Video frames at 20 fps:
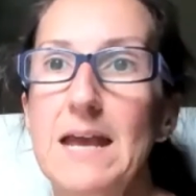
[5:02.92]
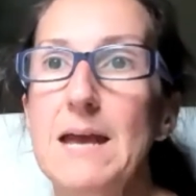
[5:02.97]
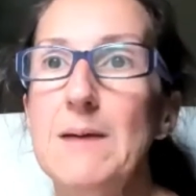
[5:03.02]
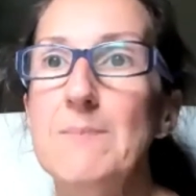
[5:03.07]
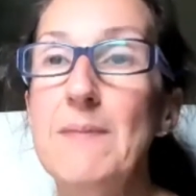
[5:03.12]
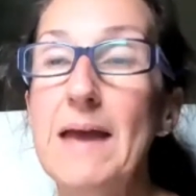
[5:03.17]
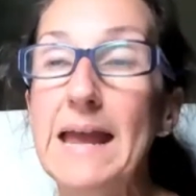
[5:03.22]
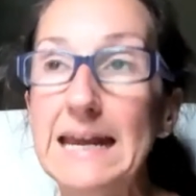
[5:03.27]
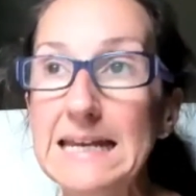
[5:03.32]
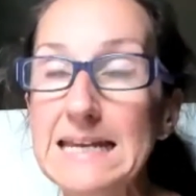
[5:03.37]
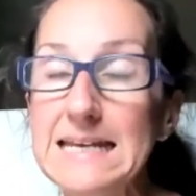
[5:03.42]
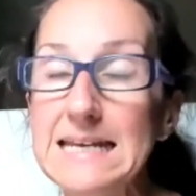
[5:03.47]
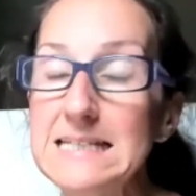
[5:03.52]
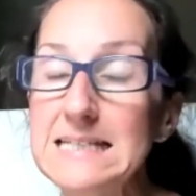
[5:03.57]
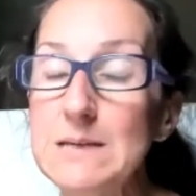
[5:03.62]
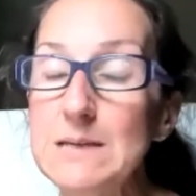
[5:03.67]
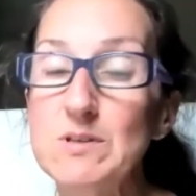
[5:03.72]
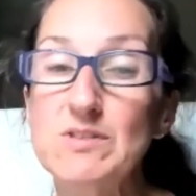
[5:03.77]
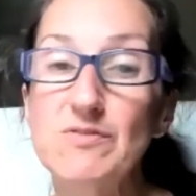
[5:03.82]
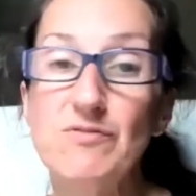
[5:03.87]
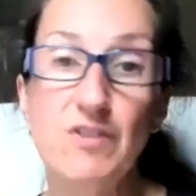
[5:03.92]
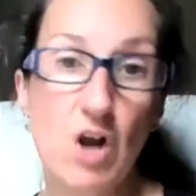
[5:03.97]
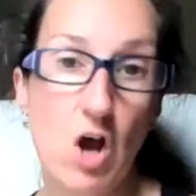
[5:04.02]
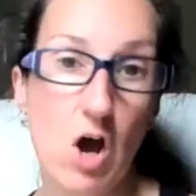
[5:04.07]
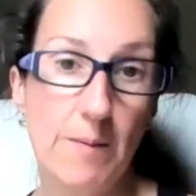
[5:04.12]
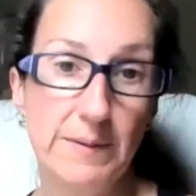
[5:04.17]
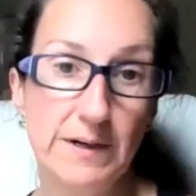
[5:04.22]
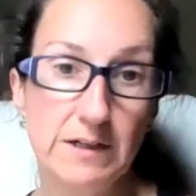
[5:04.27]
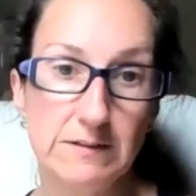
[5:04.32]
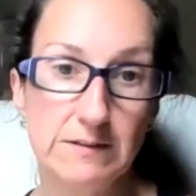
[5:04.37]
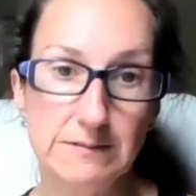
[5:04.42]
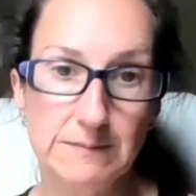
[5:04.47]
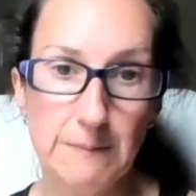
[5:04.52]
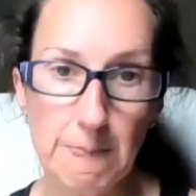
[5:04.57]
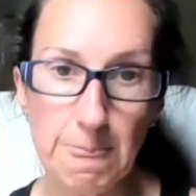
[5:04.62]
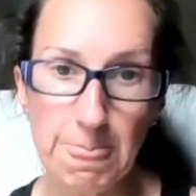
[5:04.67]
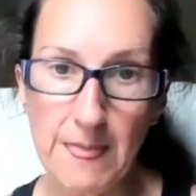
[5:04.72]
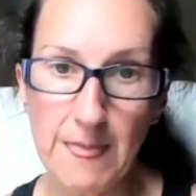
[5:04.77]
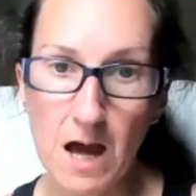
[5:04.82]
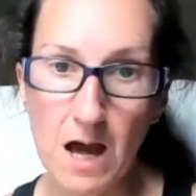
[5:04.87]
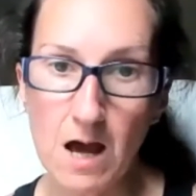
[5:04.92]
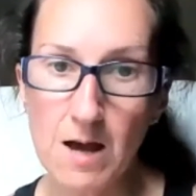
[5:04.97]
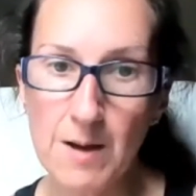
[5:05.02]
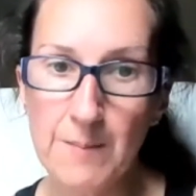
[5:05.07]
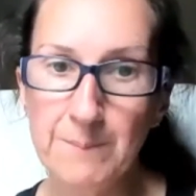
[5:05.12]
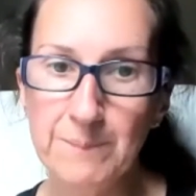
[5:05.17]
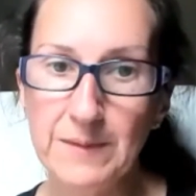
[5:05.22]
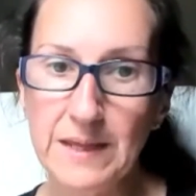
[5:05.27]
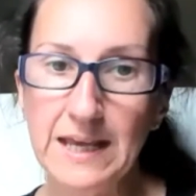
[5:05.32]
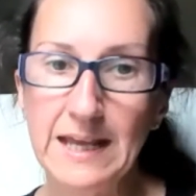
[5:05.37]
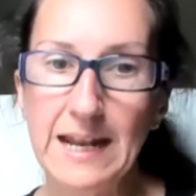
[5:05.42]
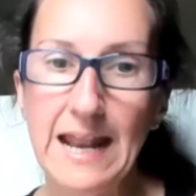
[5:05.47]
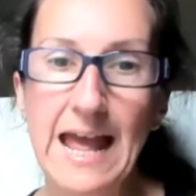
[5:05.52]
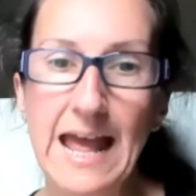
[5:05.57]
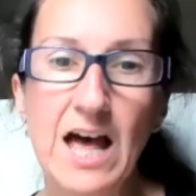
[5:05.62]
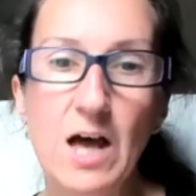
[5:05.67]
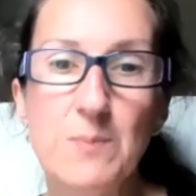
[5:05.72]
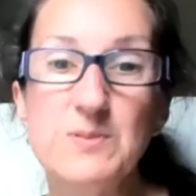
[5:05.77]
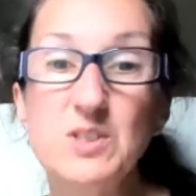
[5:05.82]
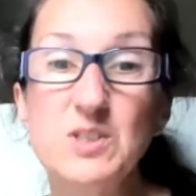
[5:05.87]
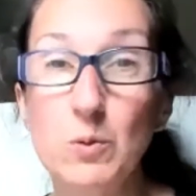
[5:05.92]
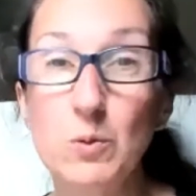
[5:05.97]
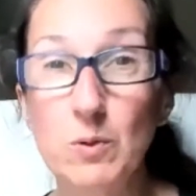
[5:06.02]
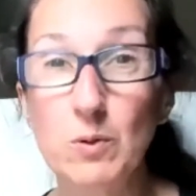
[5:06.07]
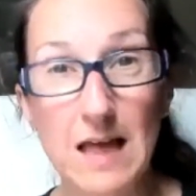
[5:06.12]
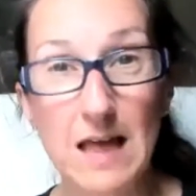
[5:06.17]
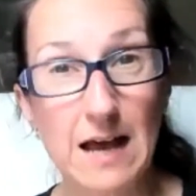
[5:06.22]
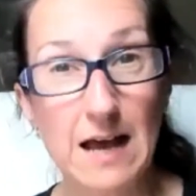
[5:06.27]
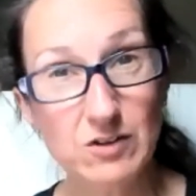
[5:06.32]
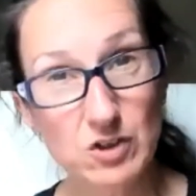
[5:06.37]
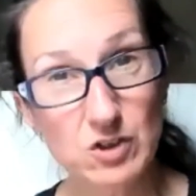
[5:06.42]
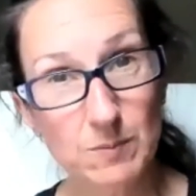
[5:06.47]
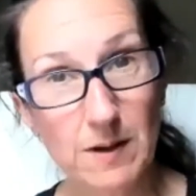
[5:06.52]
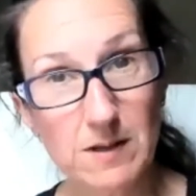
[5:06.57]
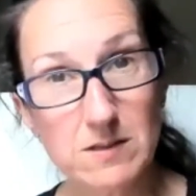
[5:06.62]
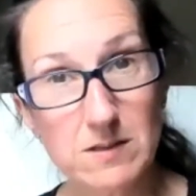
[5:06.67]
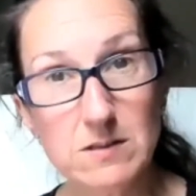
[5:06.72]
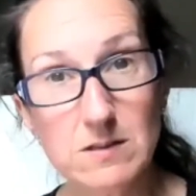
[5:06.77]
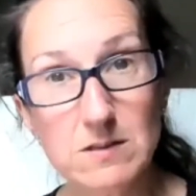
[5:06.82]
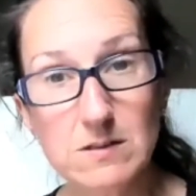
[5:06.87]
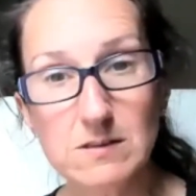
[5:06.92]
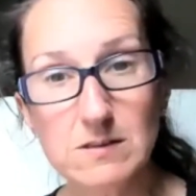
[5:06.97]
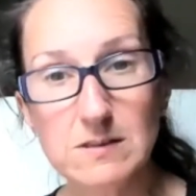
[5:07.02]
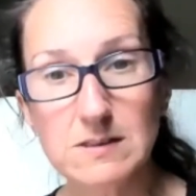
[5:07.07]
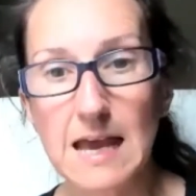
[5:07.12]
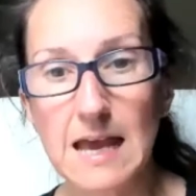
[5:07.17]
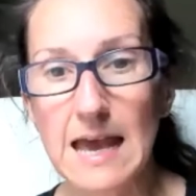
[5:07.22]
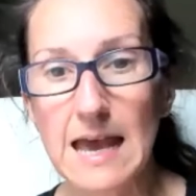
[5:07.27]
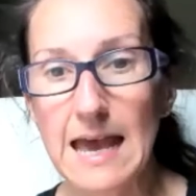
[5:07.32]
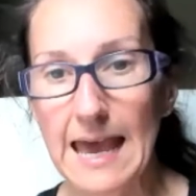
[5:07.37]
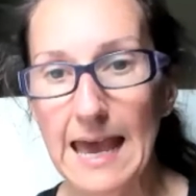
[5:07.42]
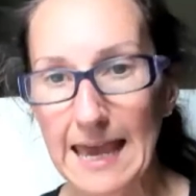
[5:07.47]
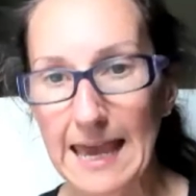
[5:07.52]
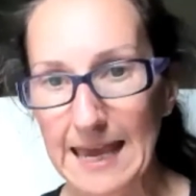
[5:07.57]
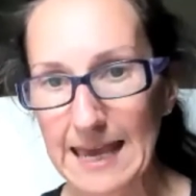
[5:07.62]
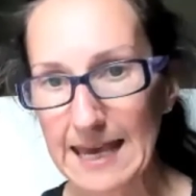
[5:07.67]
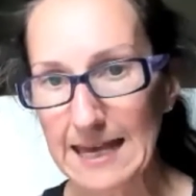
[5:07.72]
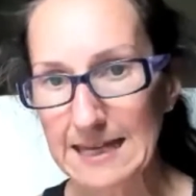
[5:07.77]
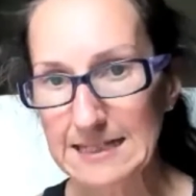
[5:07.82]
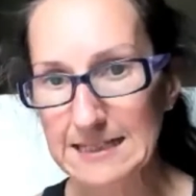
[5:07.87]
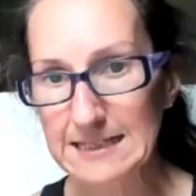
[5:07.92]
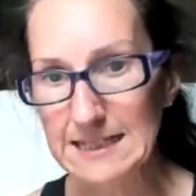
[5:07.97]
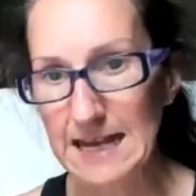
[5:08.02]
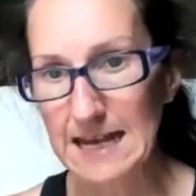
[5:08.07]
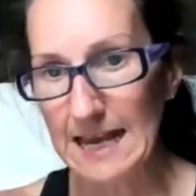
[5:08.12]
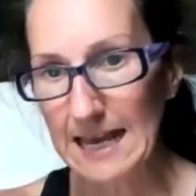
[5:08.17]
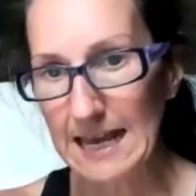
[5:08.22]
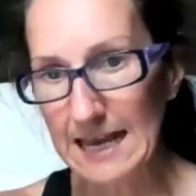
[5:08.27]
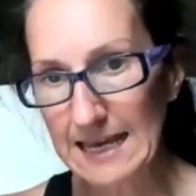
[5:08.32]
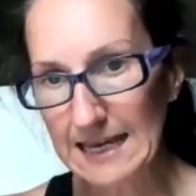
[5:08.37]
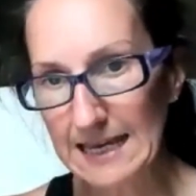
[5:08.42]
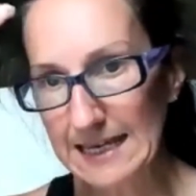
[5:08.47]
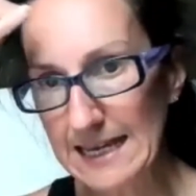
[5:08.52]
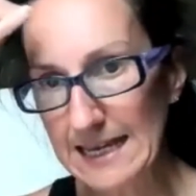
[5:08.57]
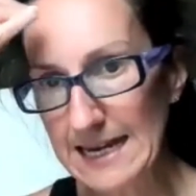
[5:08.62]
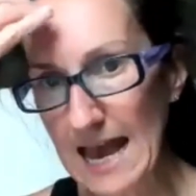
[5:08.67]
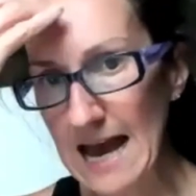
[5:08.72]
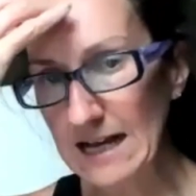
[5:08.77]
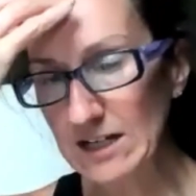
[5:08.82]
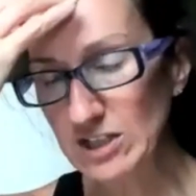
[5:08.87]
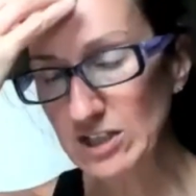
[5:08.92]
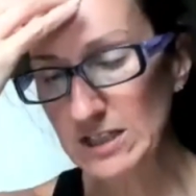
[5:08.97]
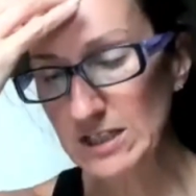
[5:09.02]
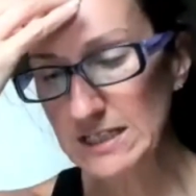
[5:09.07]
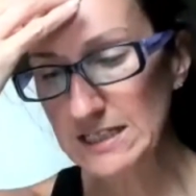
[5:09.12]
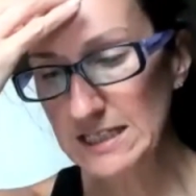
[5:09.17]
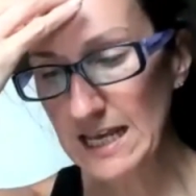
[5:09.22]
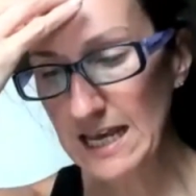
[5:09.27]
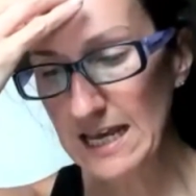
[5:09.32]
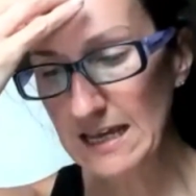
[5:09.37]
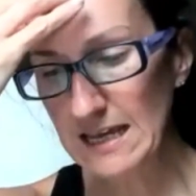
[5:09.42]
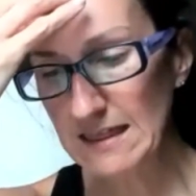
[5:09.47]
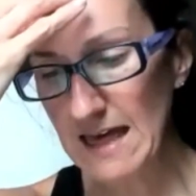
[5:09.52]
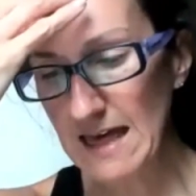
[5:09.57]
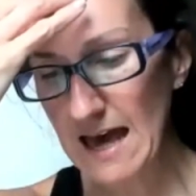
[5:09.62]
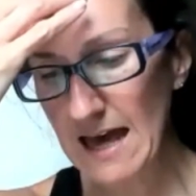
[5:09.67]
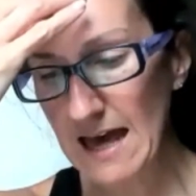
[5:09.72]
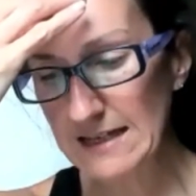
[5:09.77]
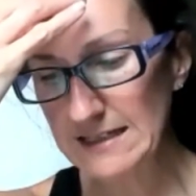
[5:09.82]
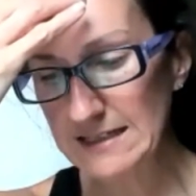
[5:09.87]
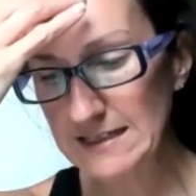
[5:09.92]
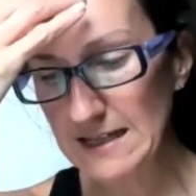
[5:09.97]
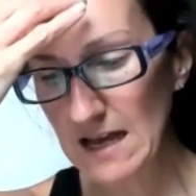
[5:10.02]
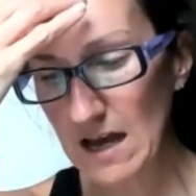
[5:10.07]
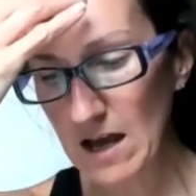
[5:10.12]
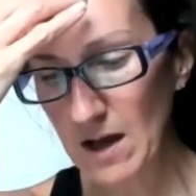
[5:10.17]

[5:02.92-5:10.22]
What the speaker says: is phenomenal. It helps to relax your muscles, and it can actually take that.